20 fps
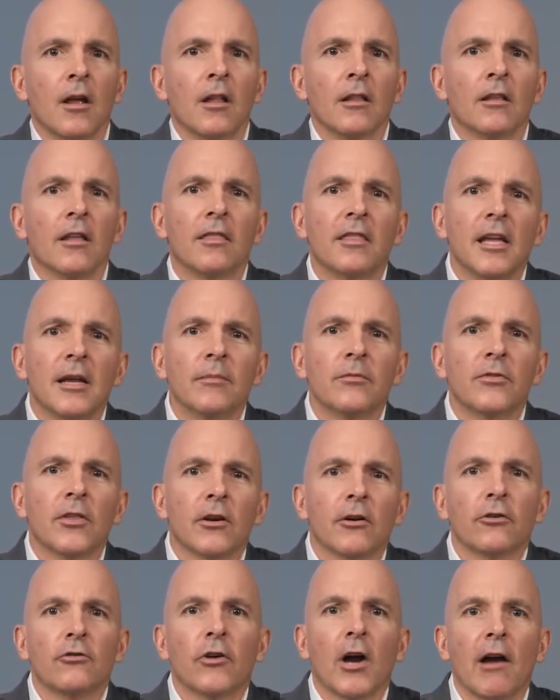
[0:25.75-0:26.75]
The themes that
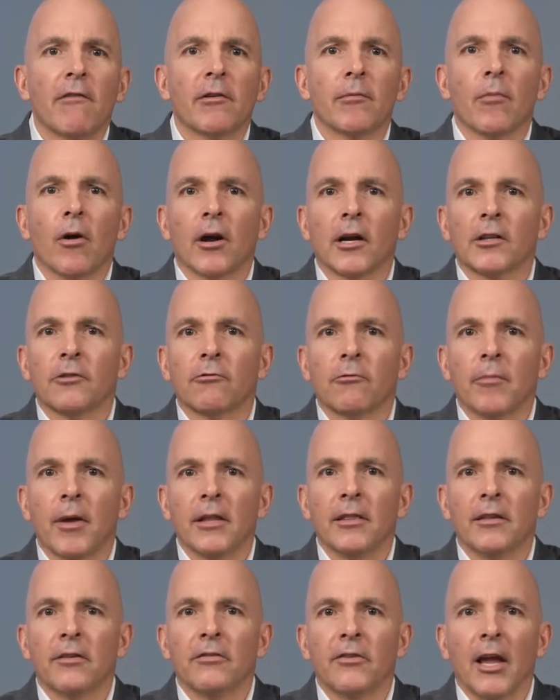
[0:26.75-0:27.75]
are driving markets
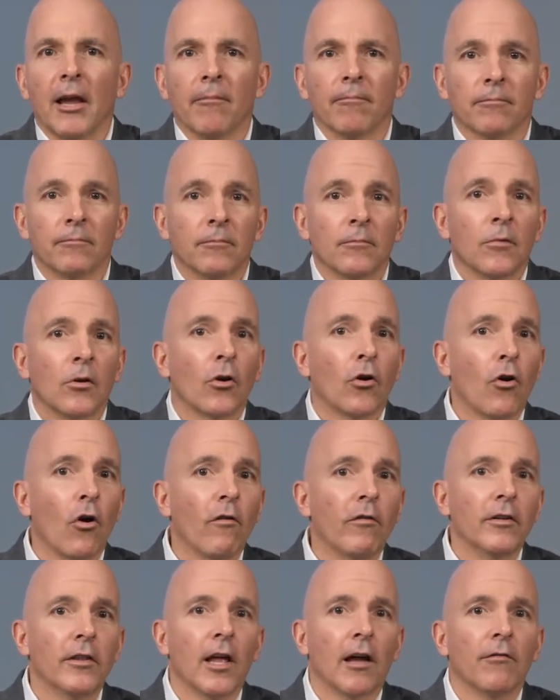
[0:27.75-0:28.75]
remain the same
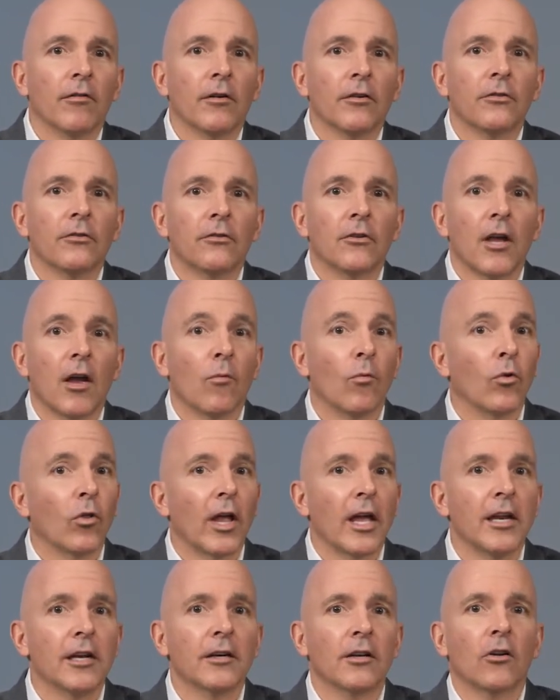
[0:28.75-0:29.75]
COVID levels, and
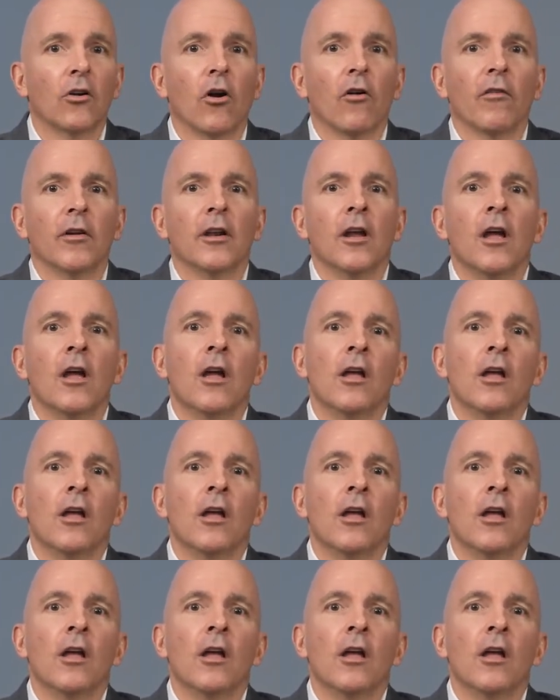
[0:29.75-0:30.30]
related to COVID,